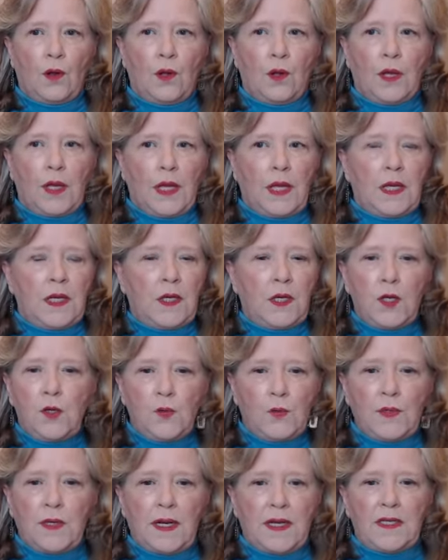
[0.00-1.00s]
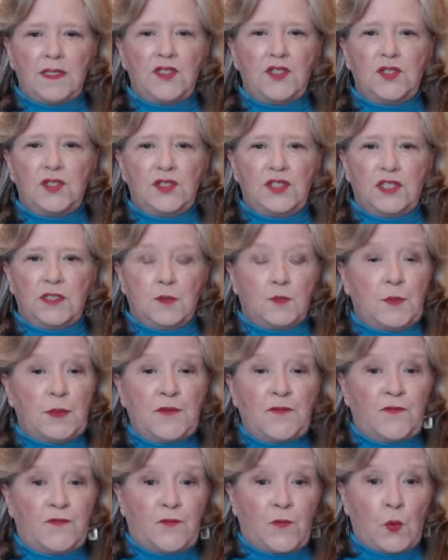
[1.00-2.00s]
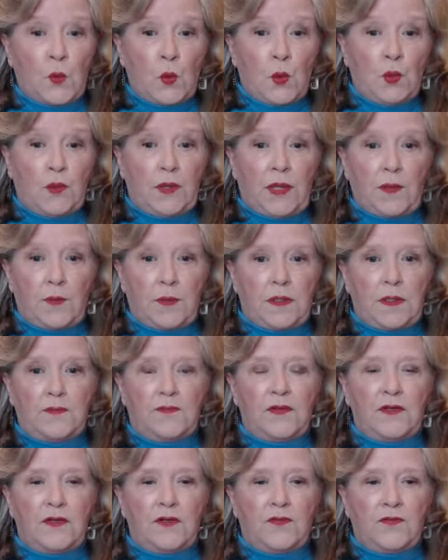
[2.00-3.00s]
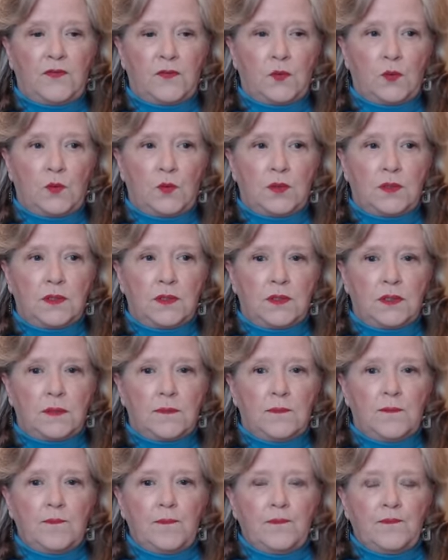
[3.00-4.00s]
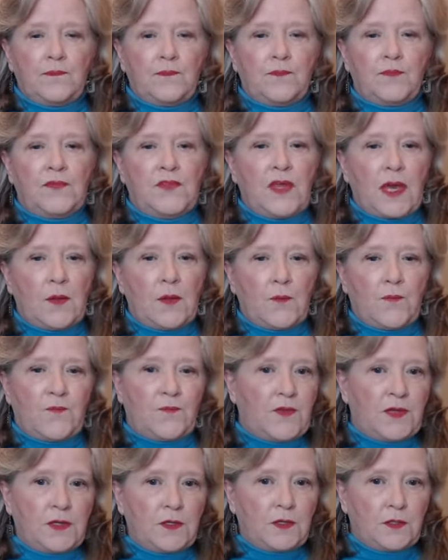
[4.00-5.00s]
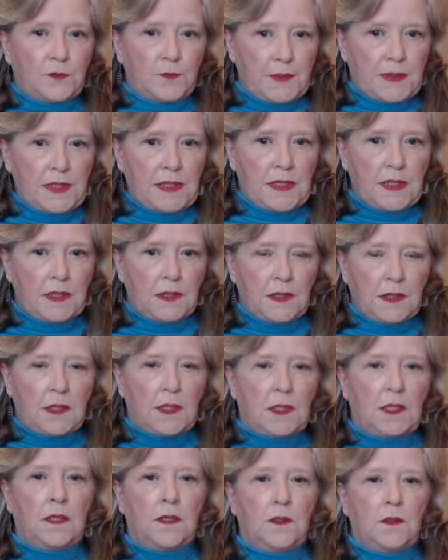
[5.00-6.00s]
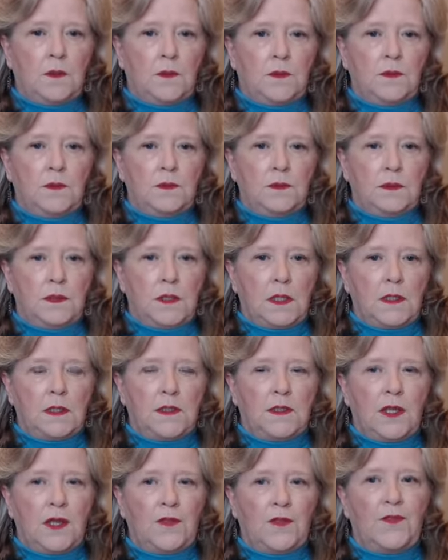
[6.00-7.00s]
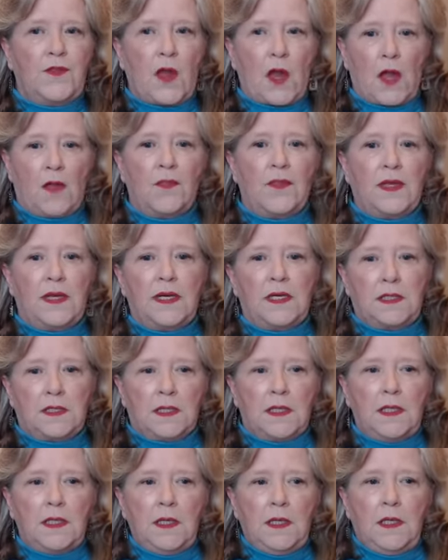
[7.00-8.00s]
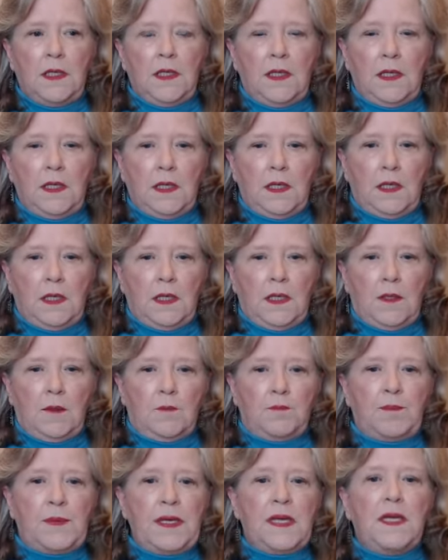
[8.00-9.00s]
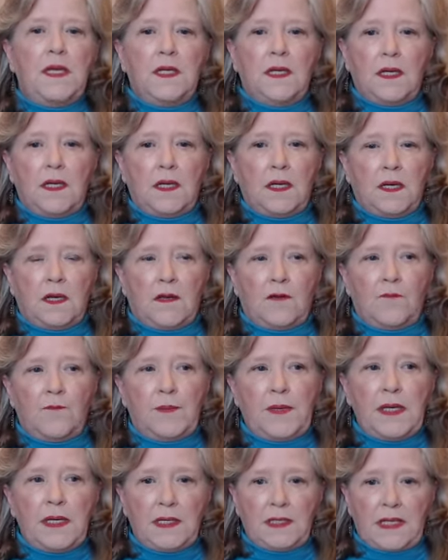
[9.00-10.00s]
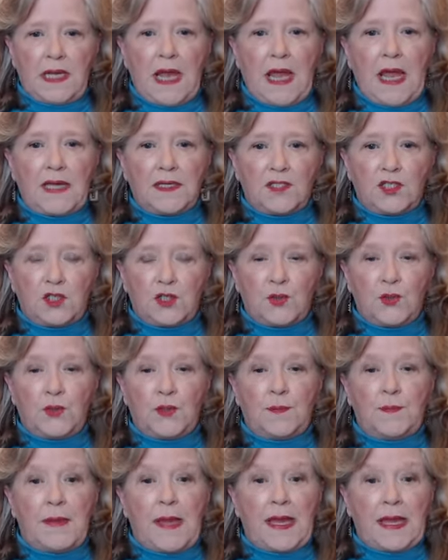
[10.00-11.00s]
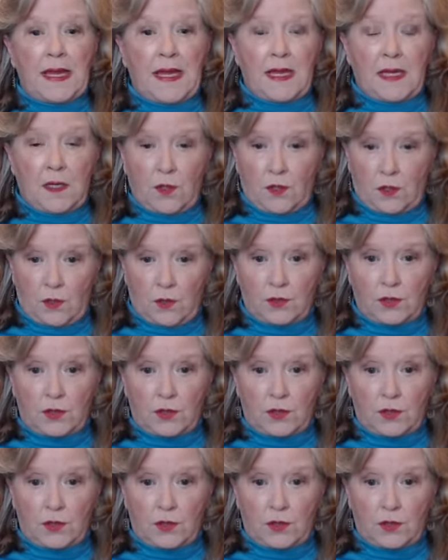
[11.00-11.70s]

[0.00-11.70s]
in new relationships before they were even divorced. They feared being alone. They thought that being in love, being attached to a man or